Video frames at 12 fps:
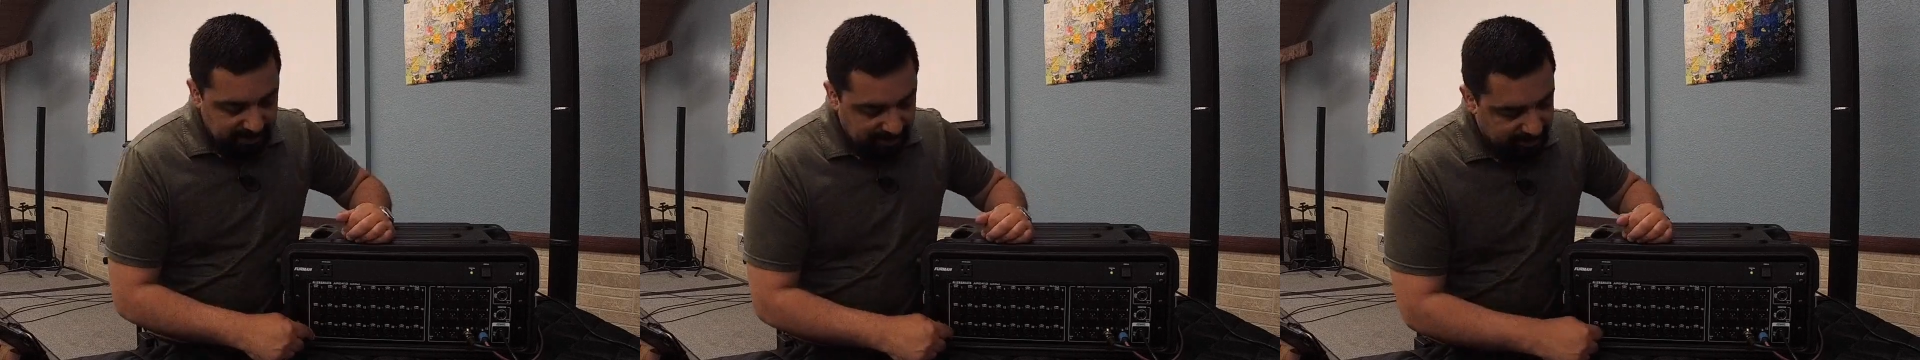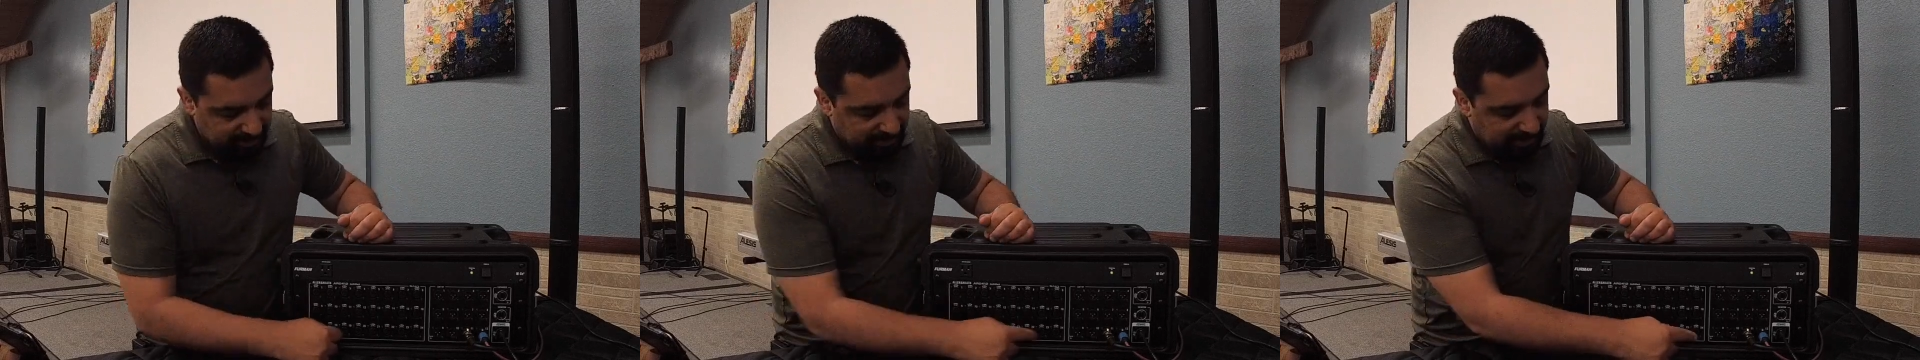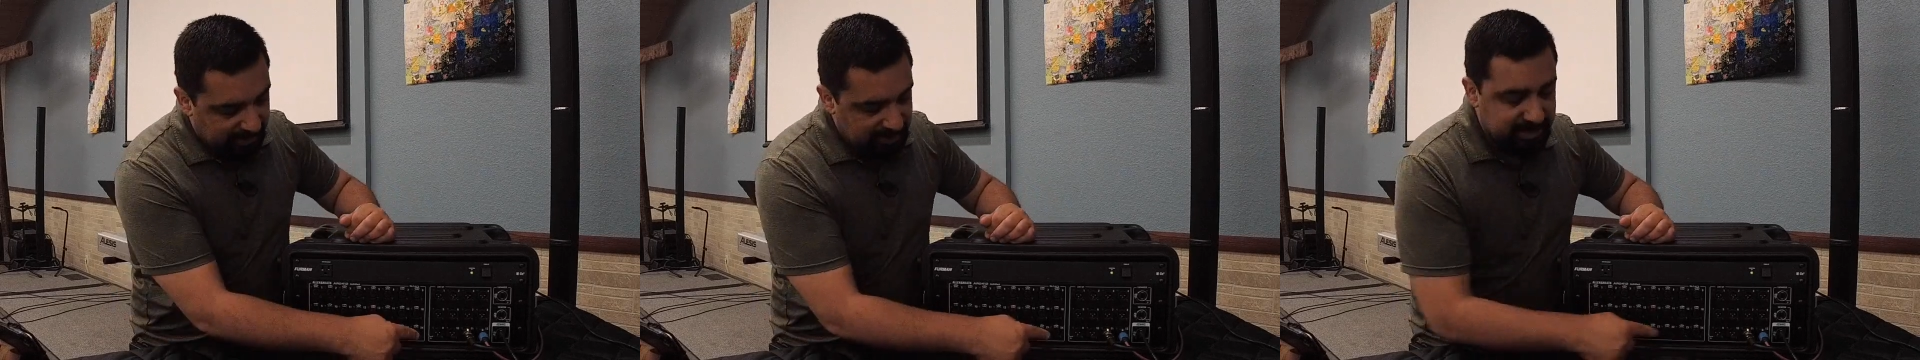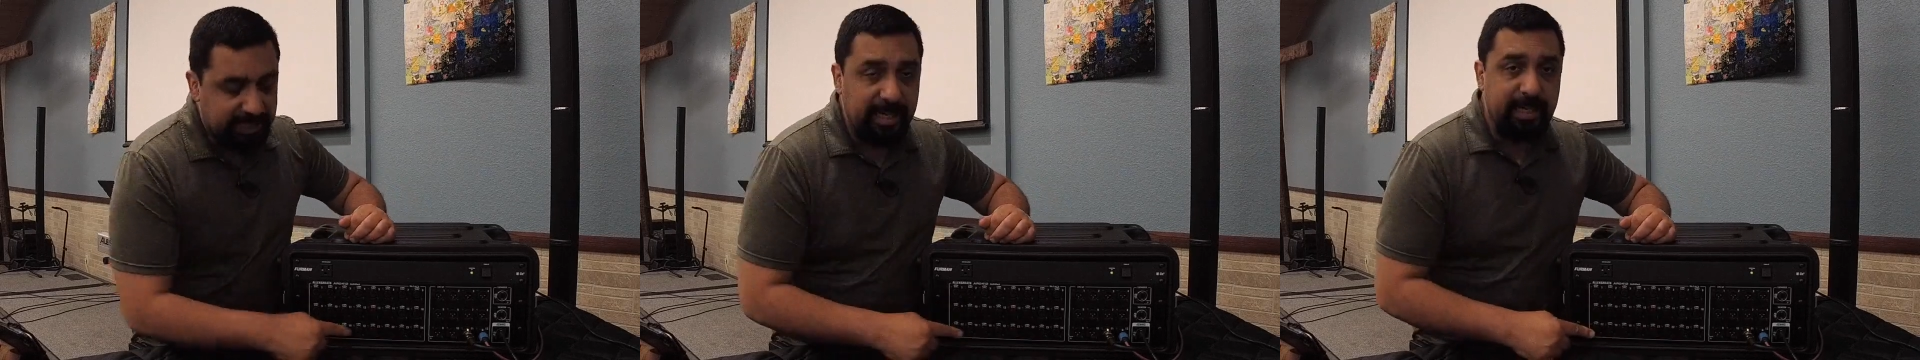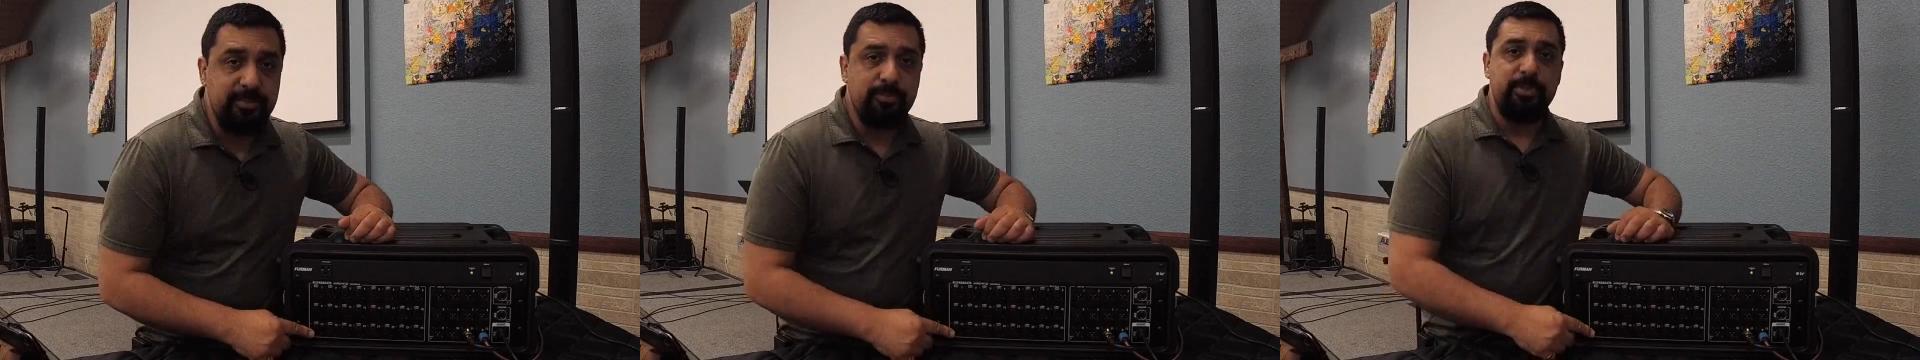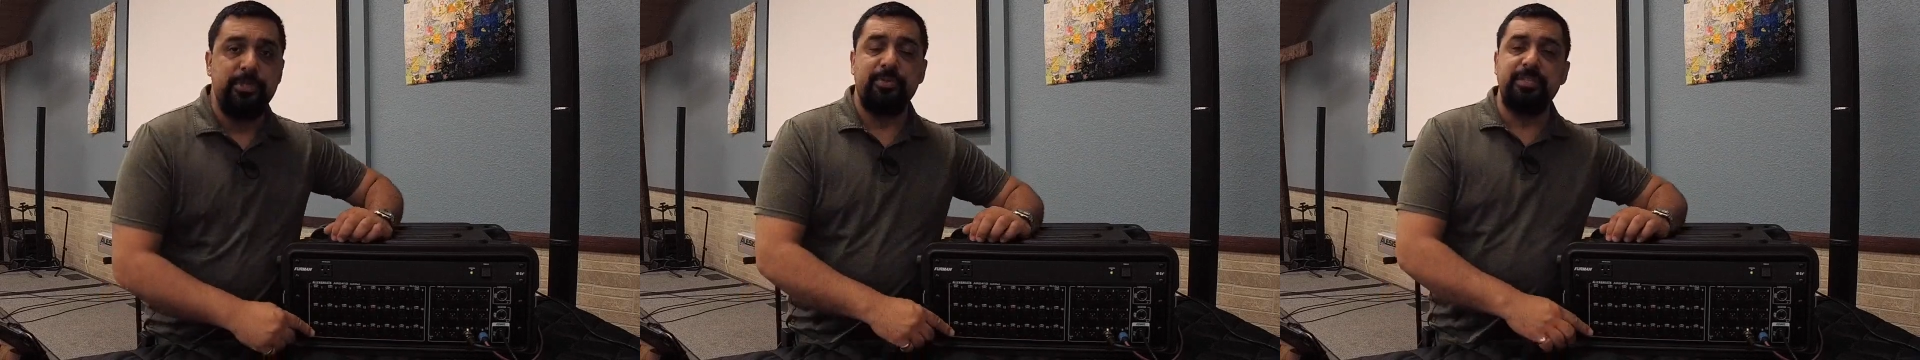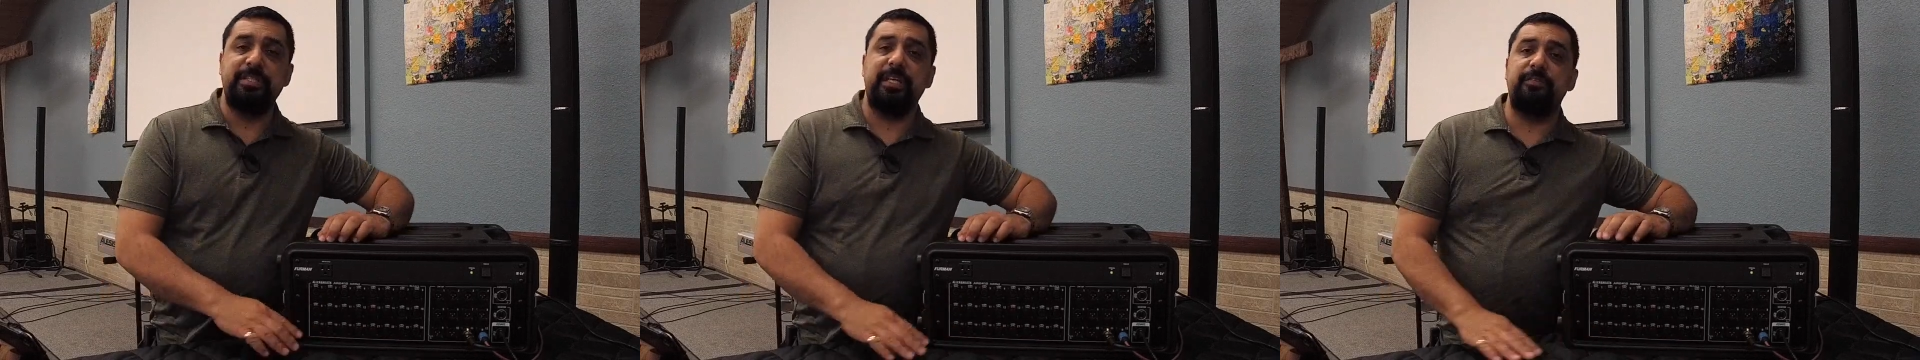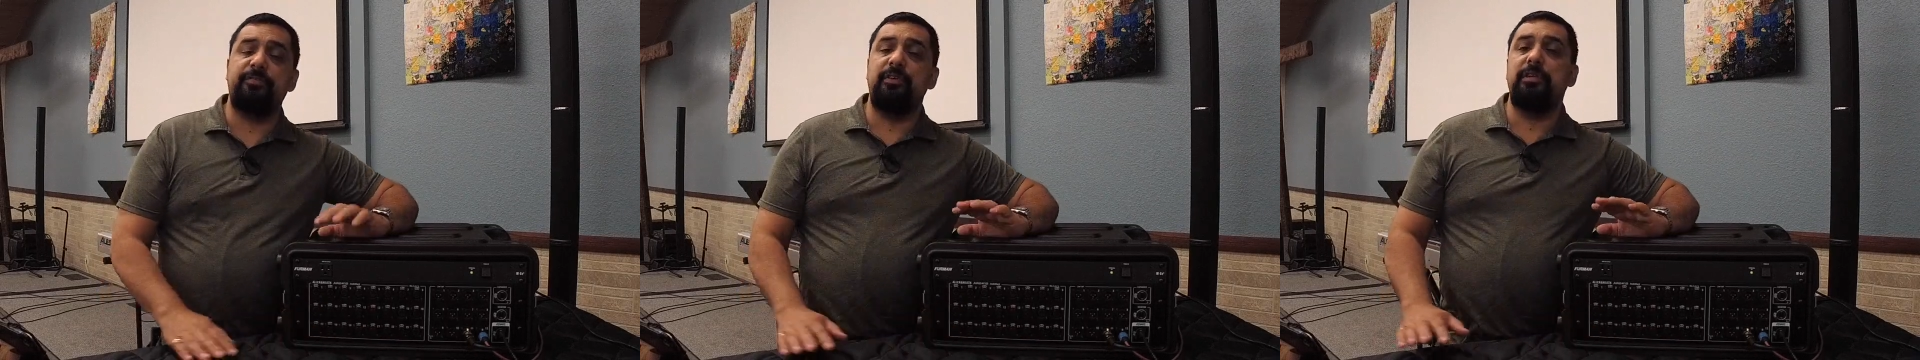and the last 8 which were
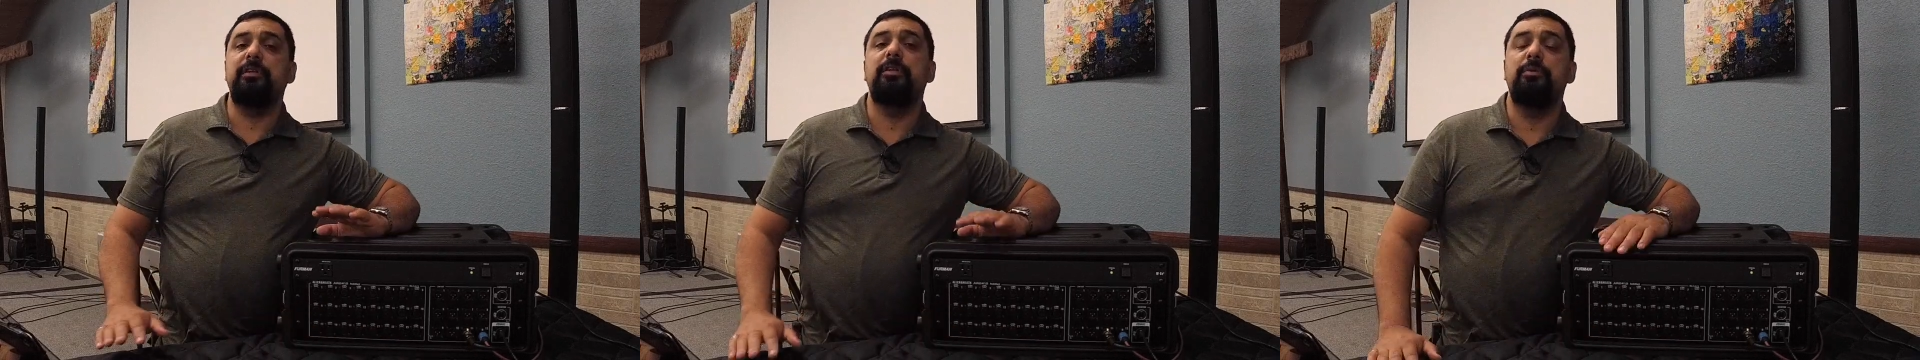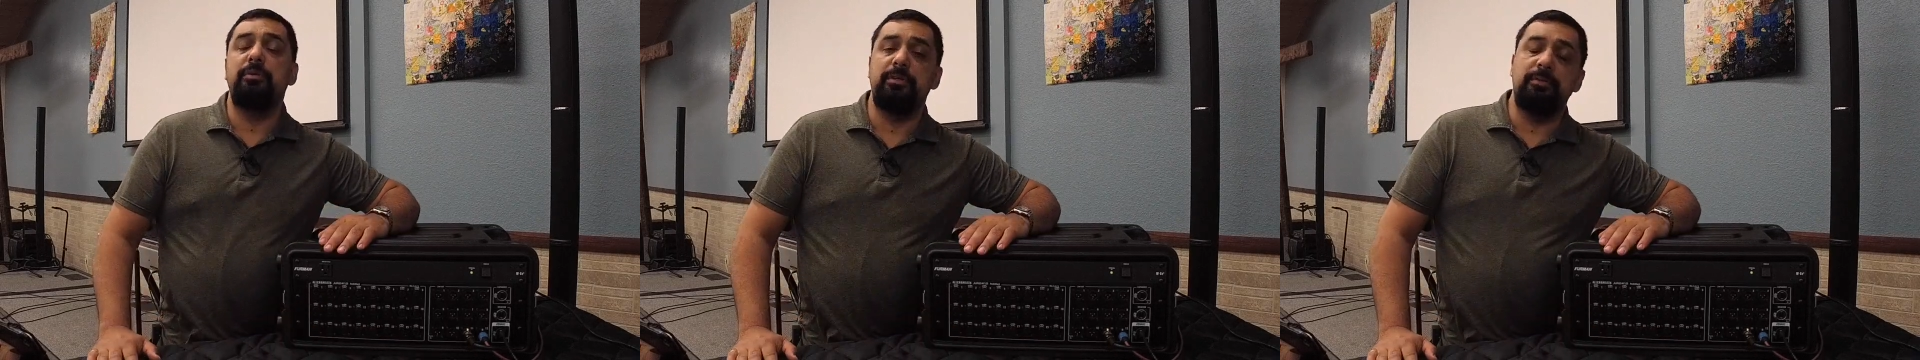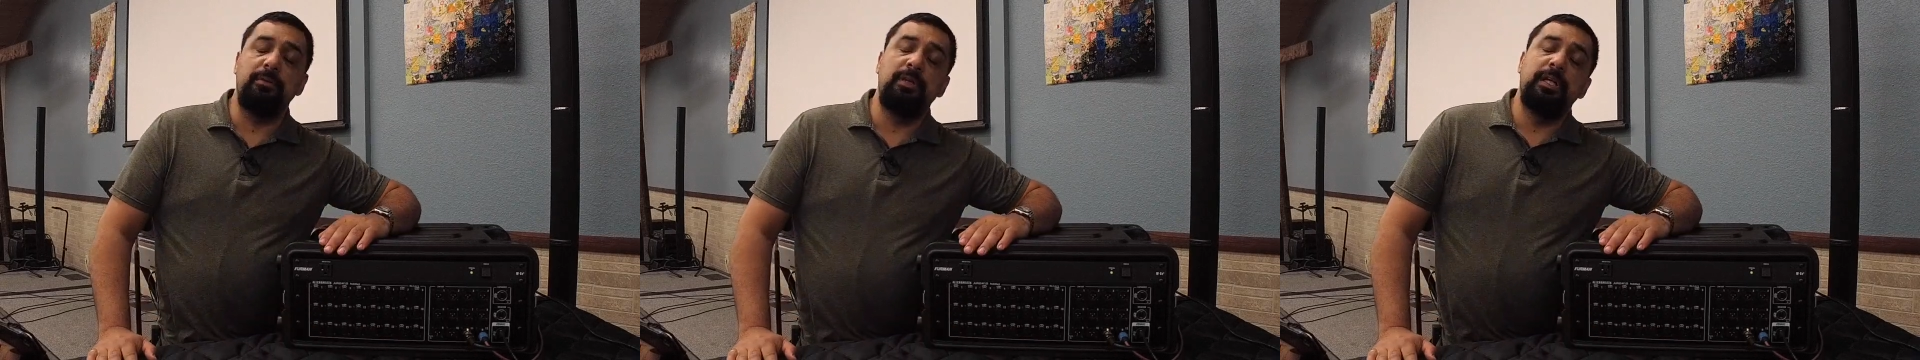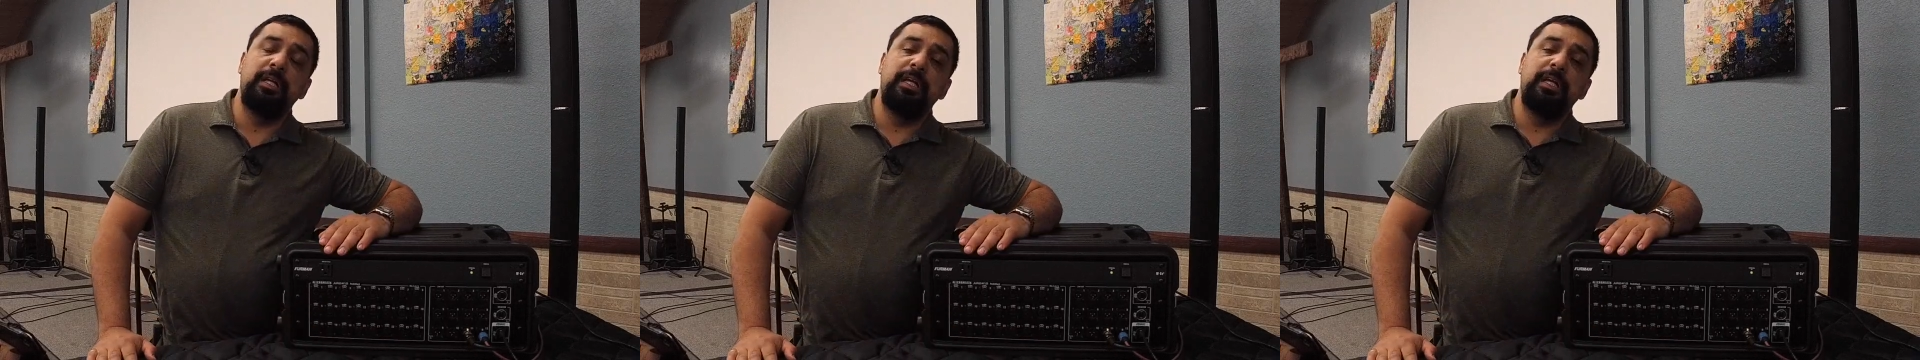set for local.